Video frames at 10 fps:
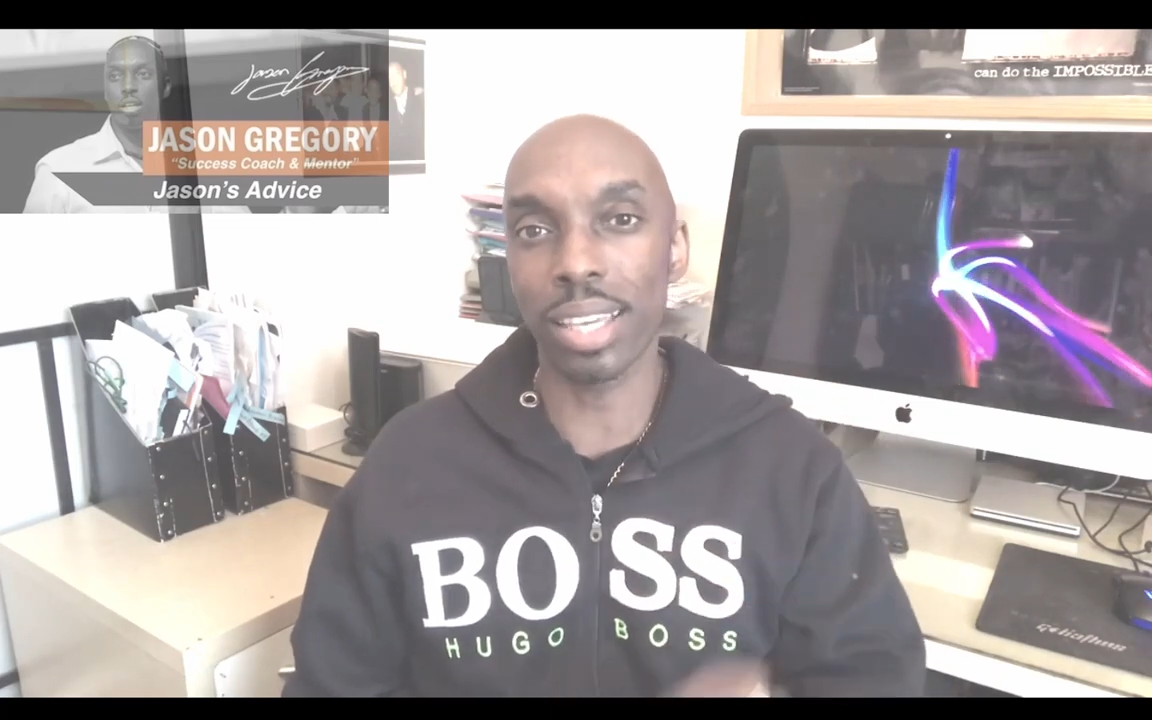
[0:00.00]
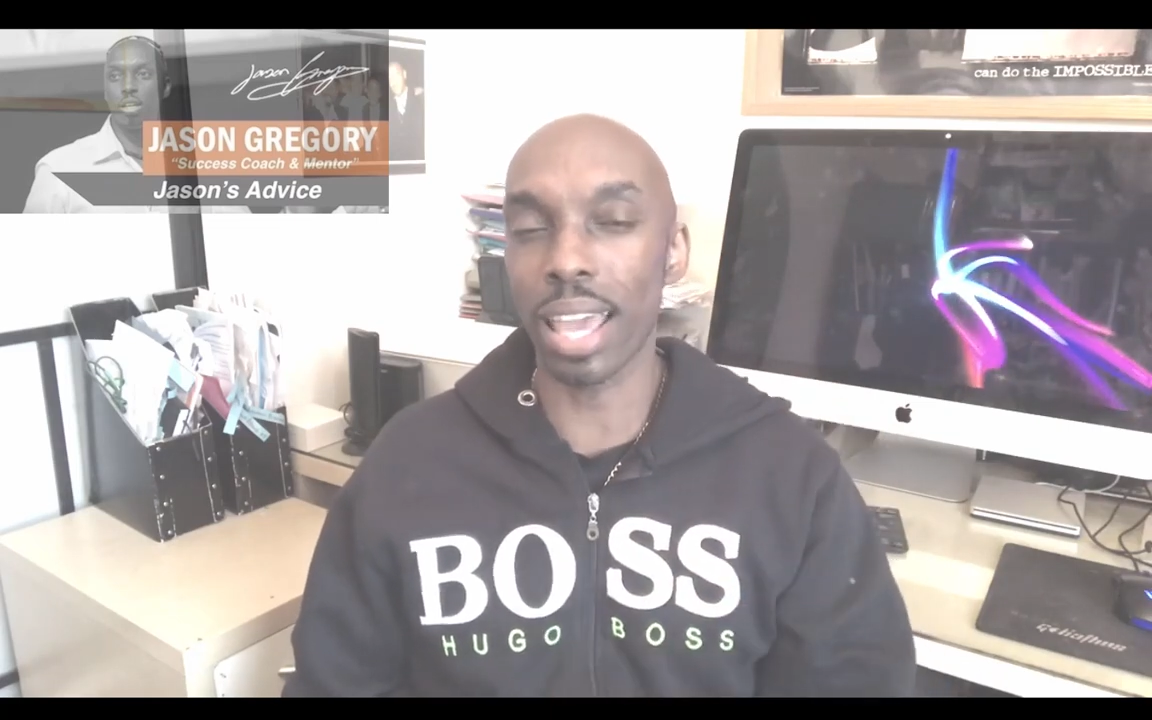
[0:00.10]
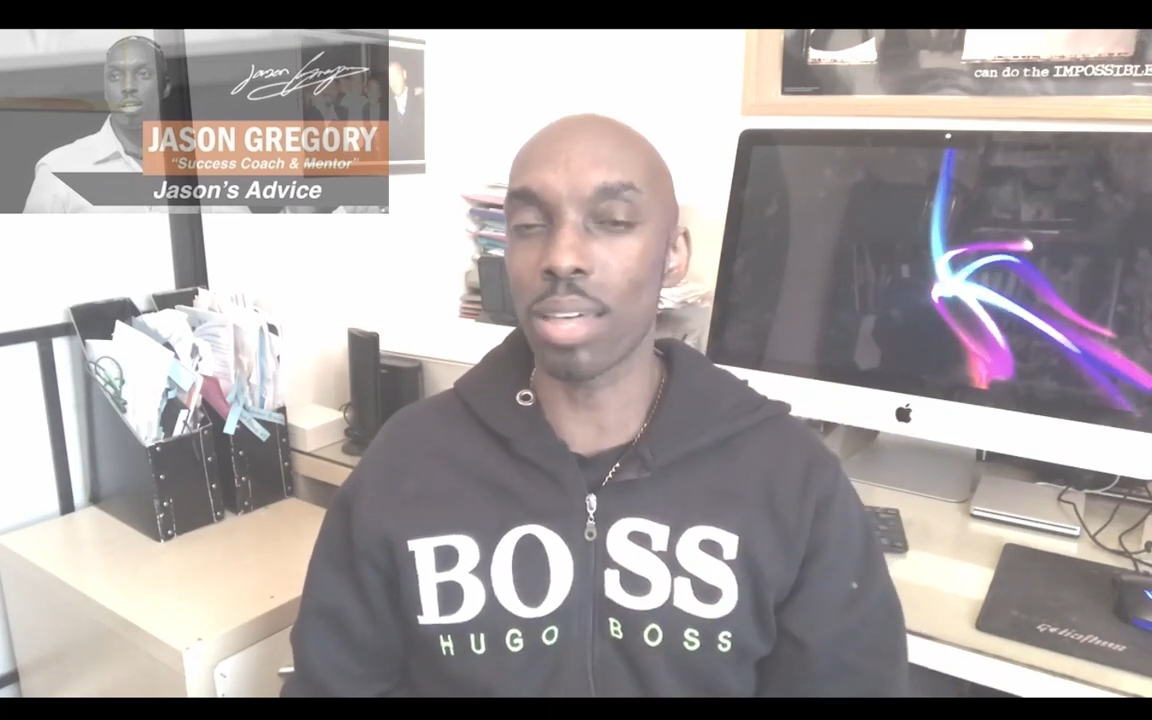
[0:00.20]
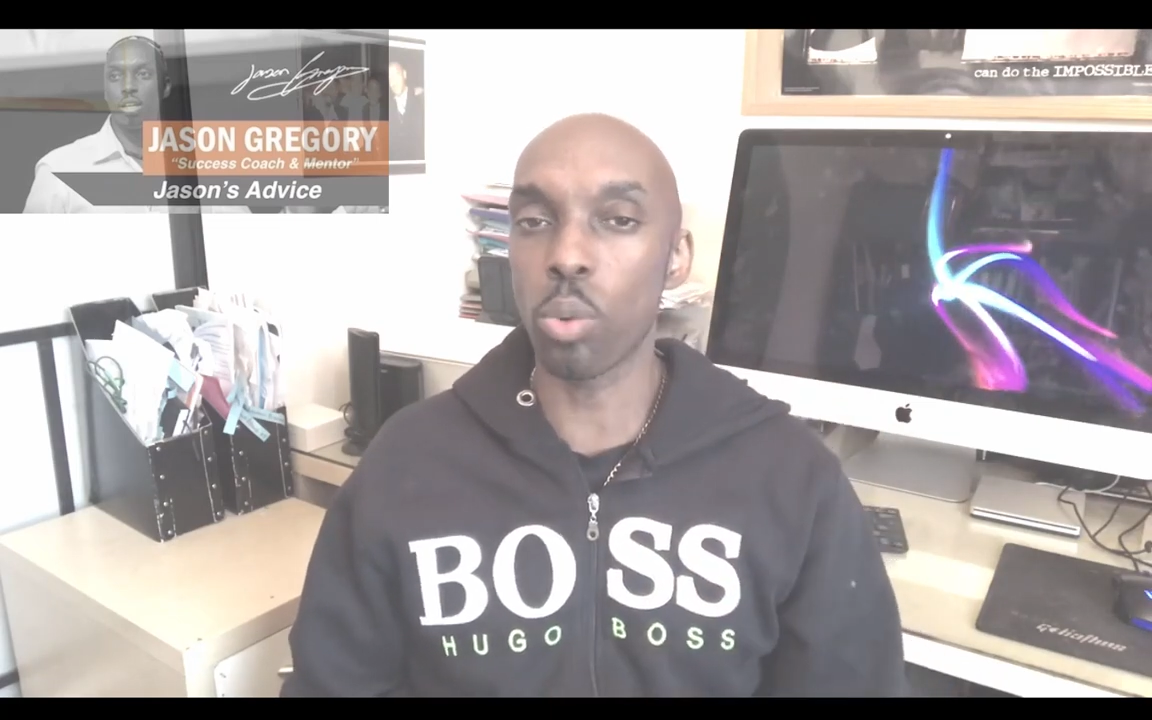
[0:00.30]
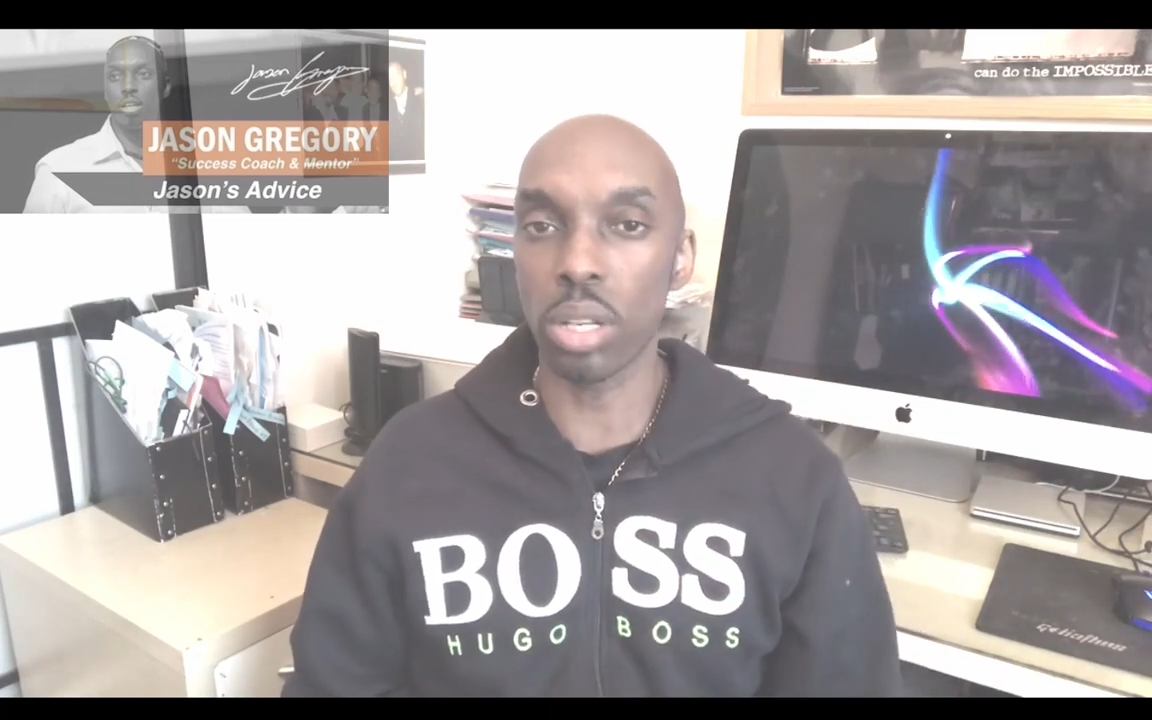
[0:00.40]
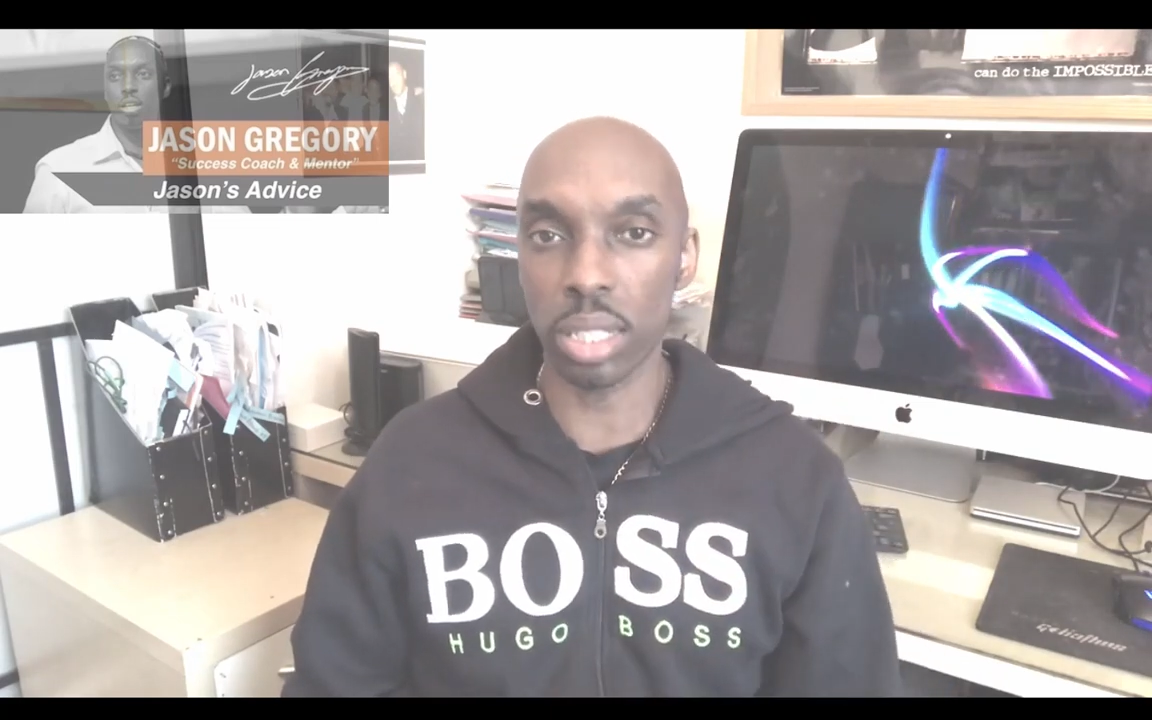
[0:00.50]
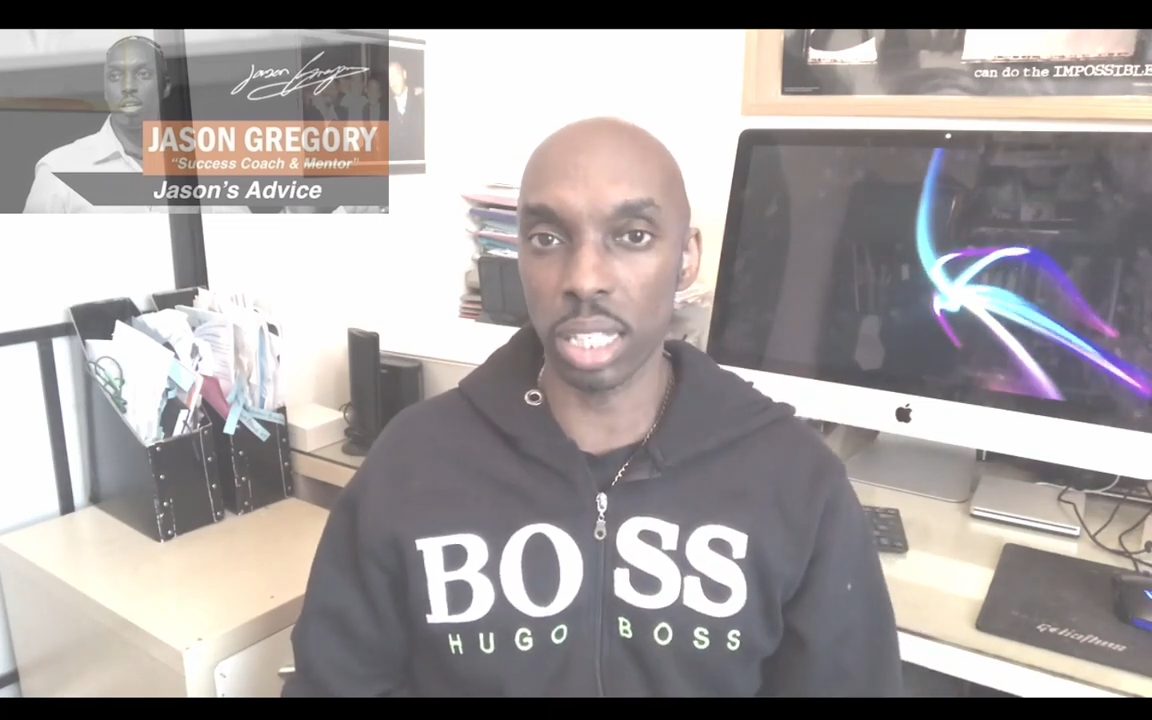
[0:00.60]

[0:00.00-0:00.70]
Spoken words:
get one of